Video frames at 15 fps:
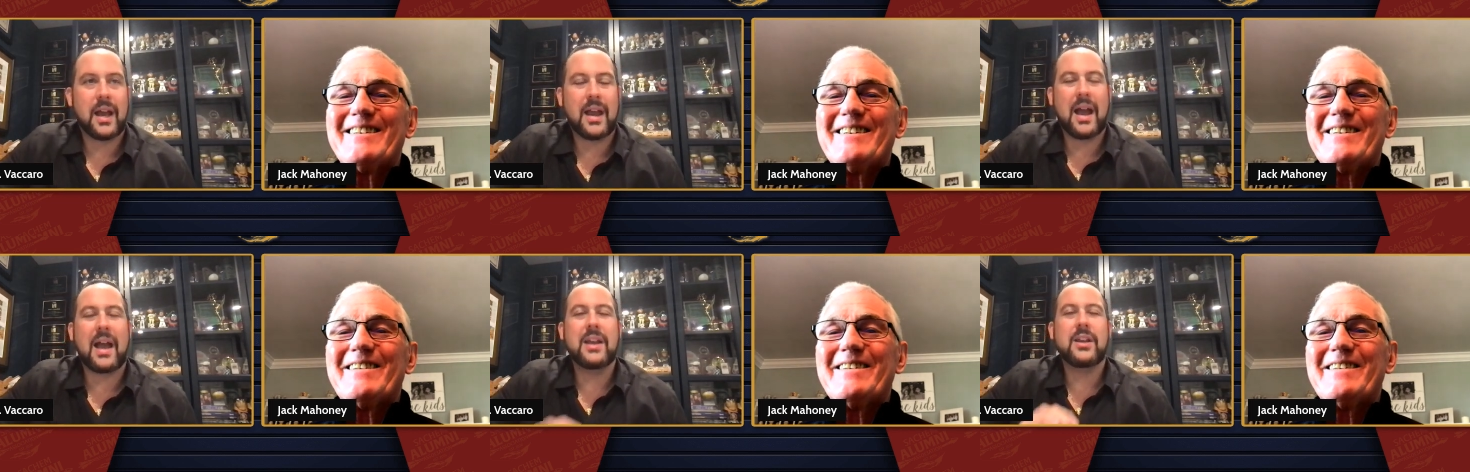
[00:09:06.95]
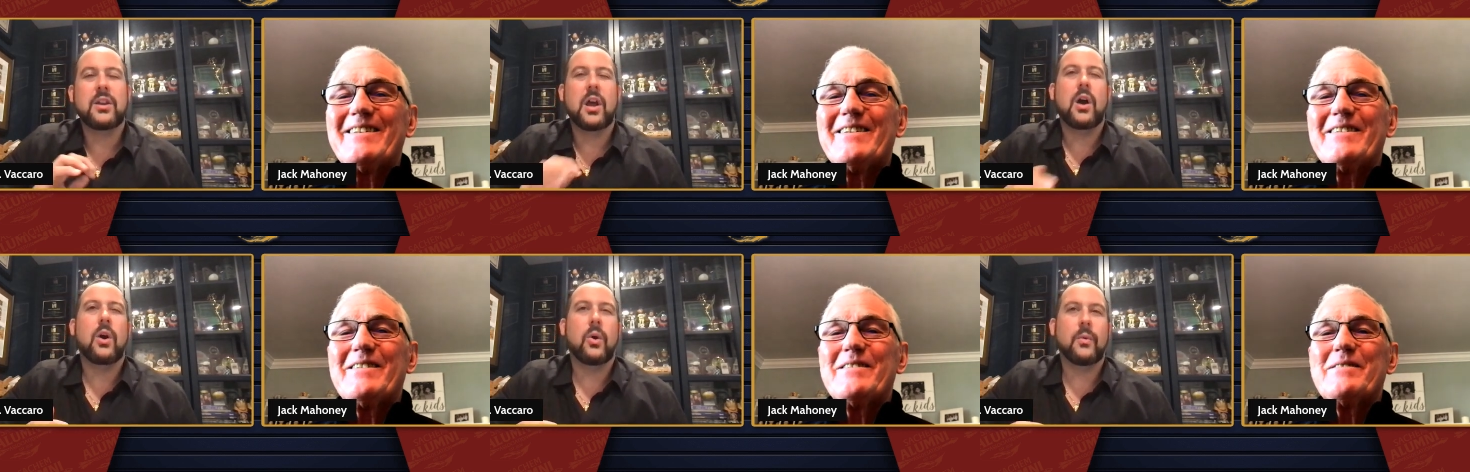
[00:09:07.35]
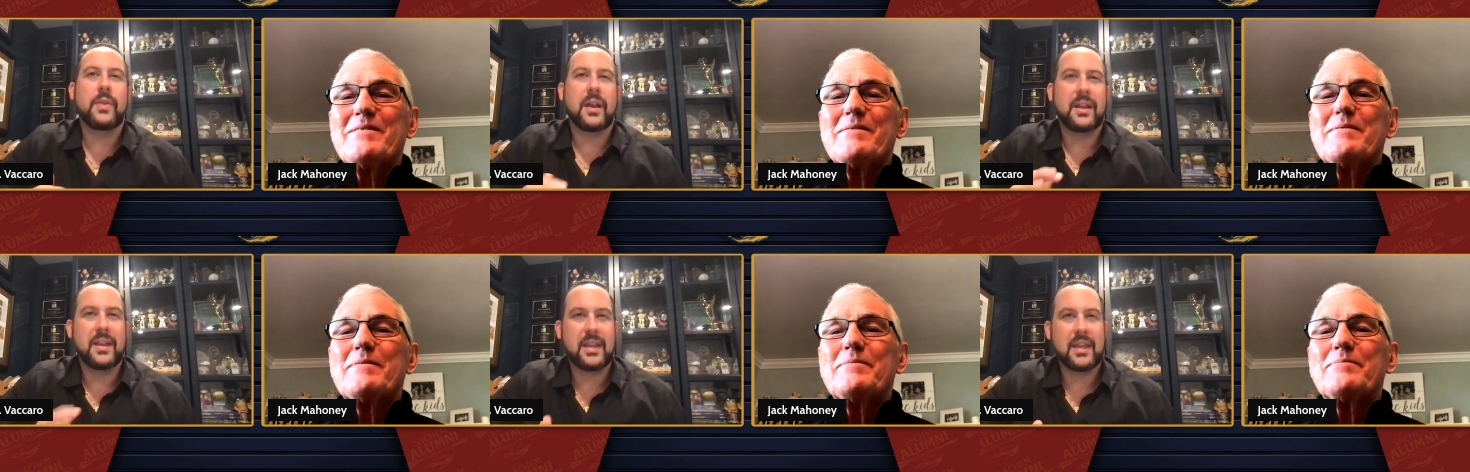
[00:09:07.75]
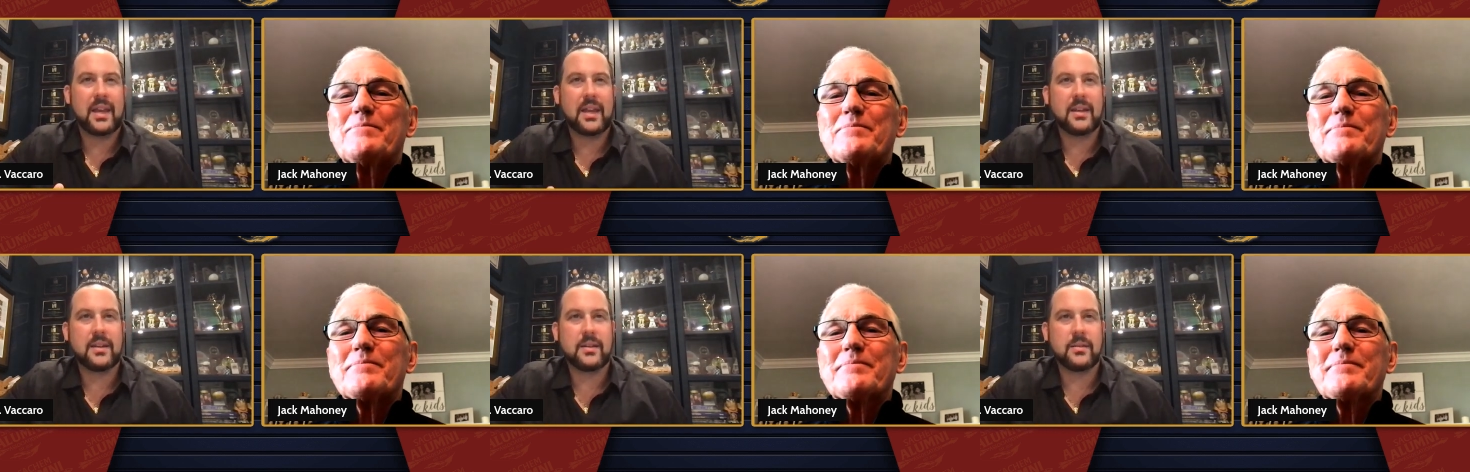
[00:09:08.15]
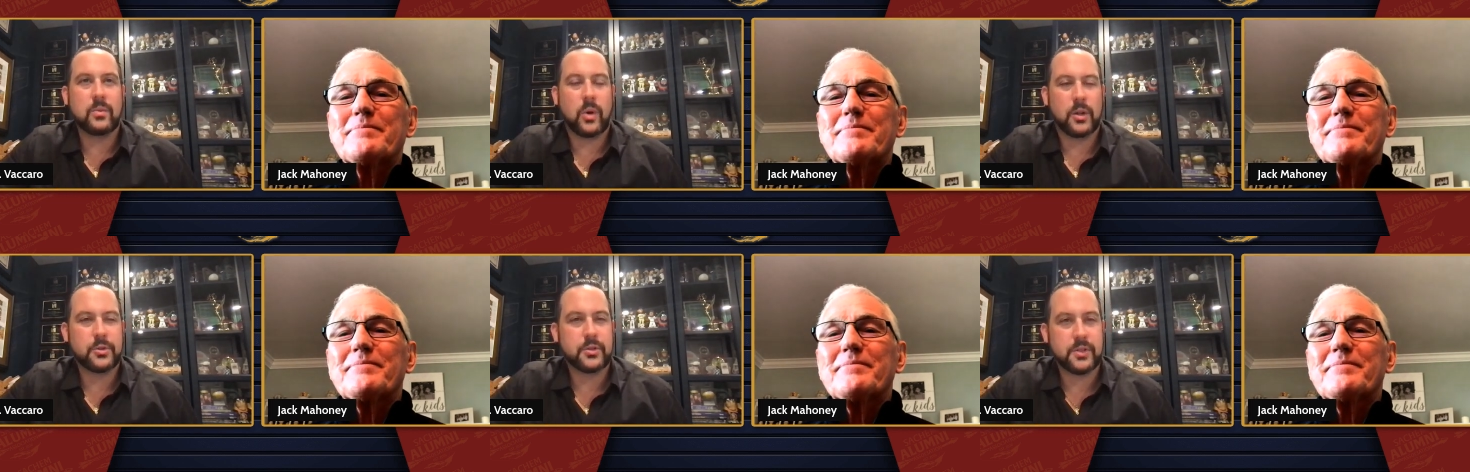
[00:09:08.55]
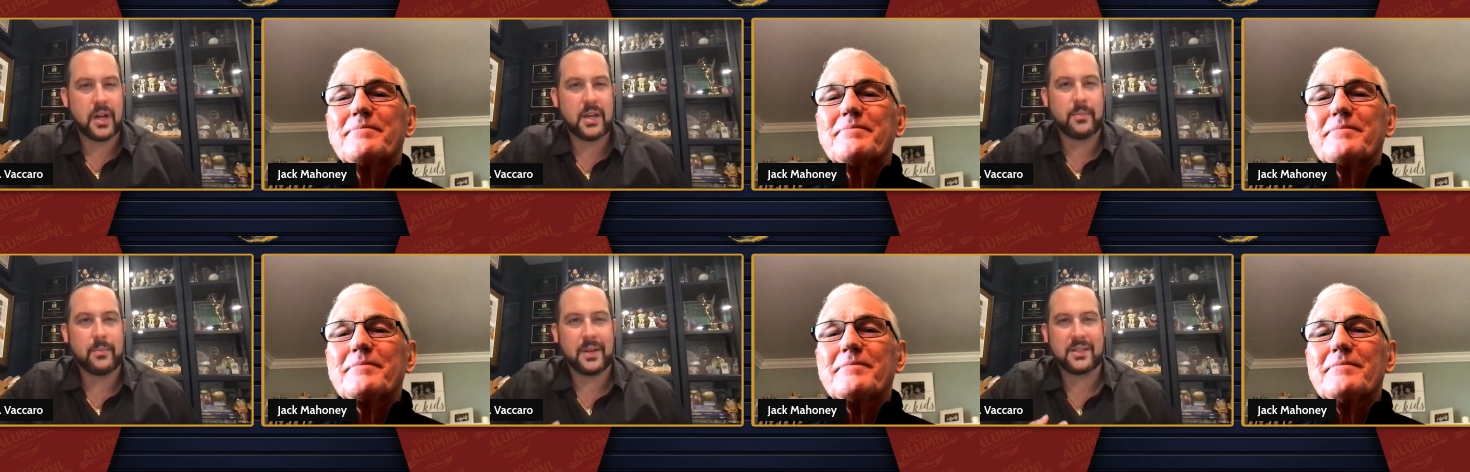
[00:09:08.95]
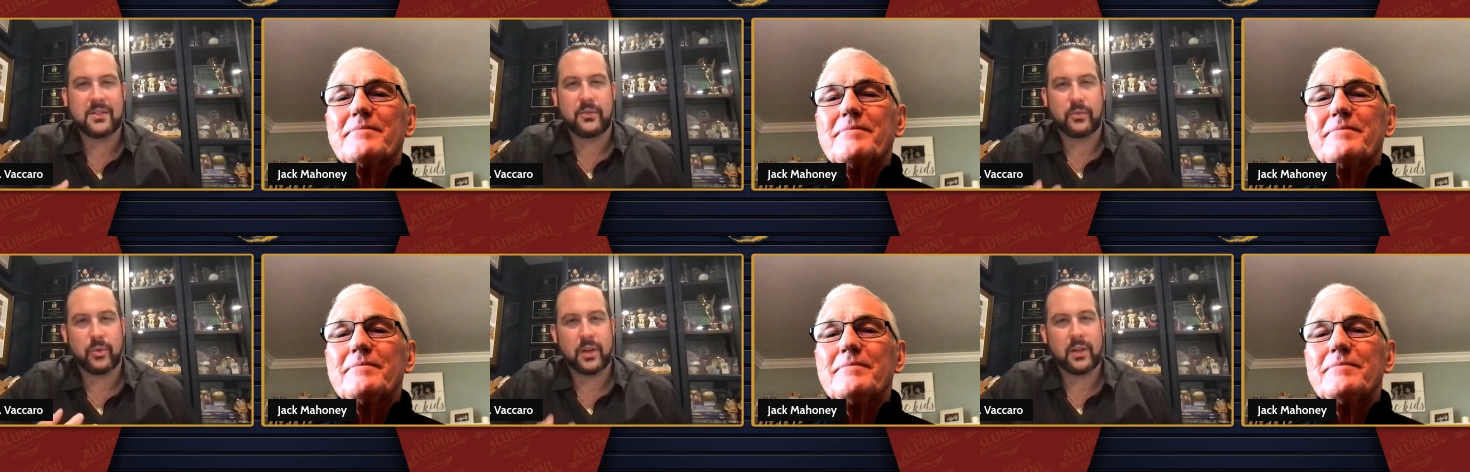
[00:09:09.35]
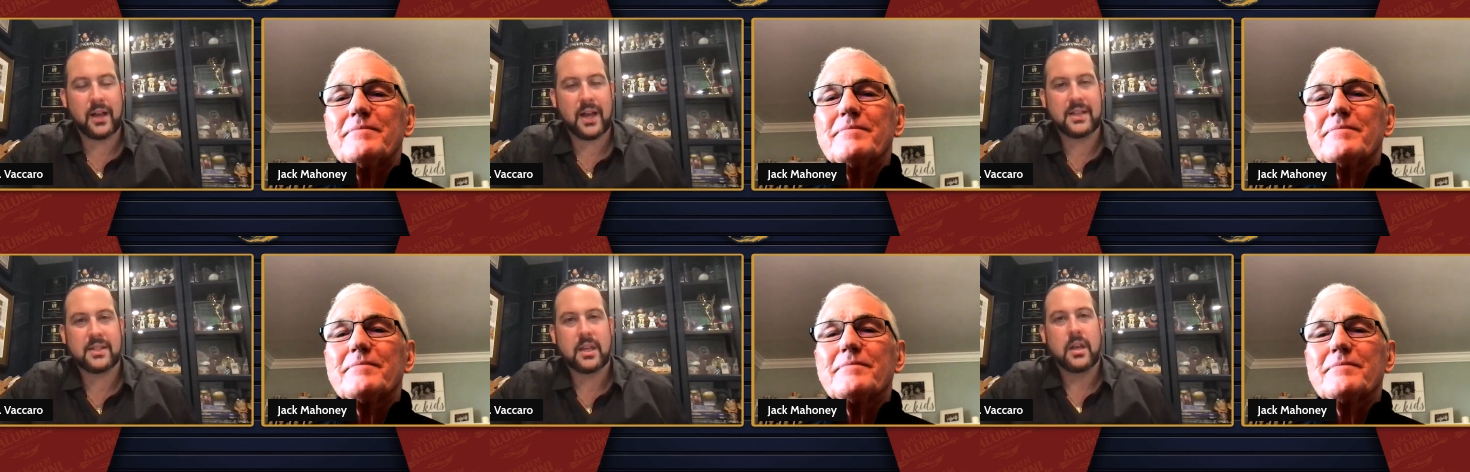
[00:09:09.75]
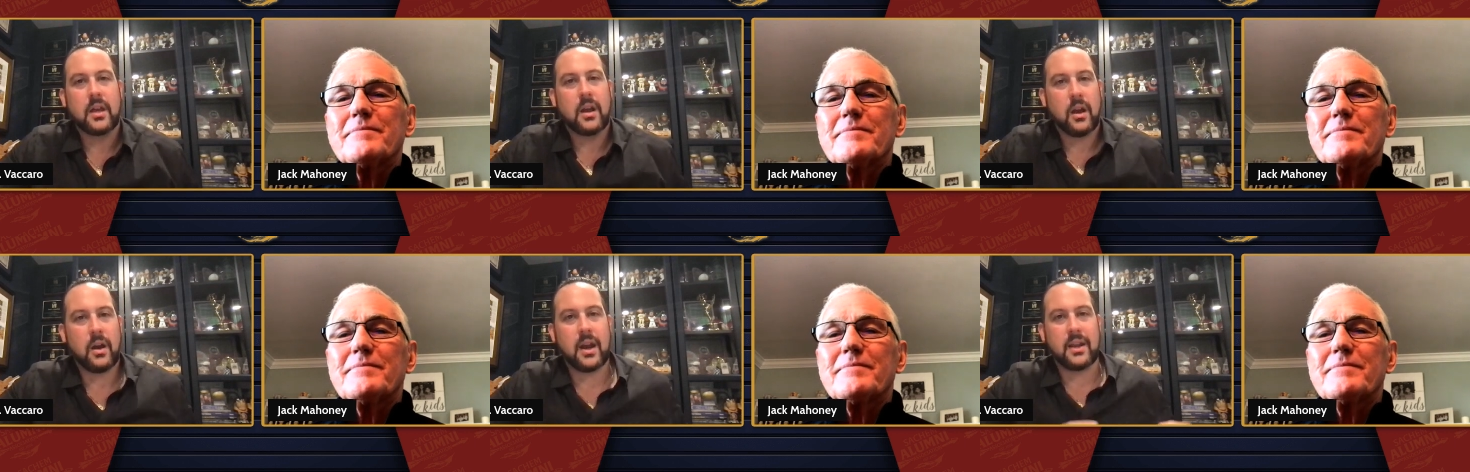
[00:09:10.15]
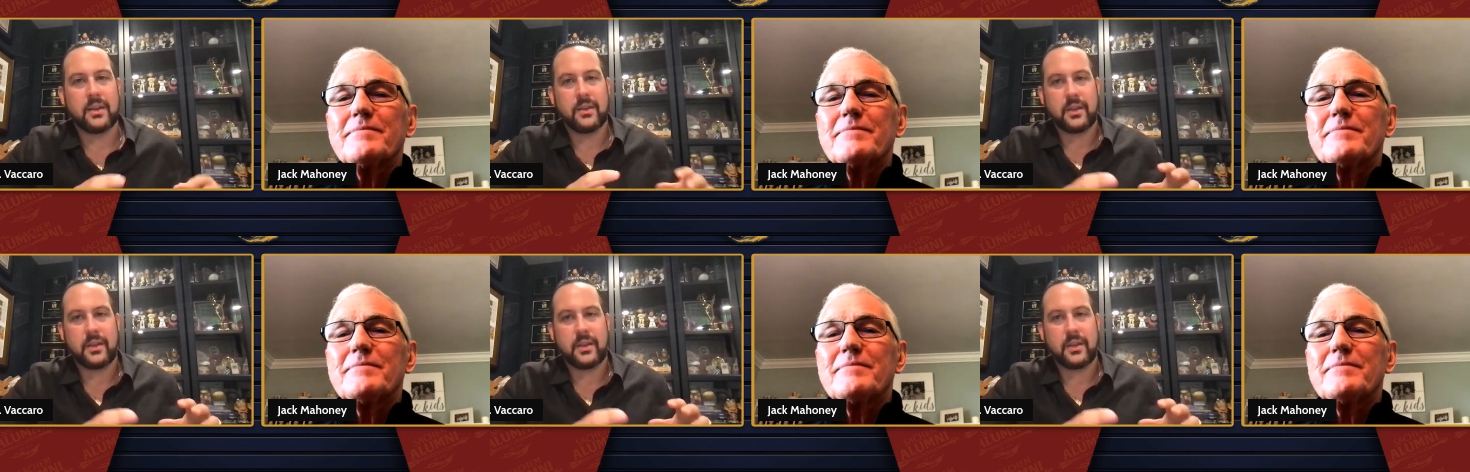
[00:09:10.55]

Speaker 1: I, I, know that he and Walter Dunham must have realized all right,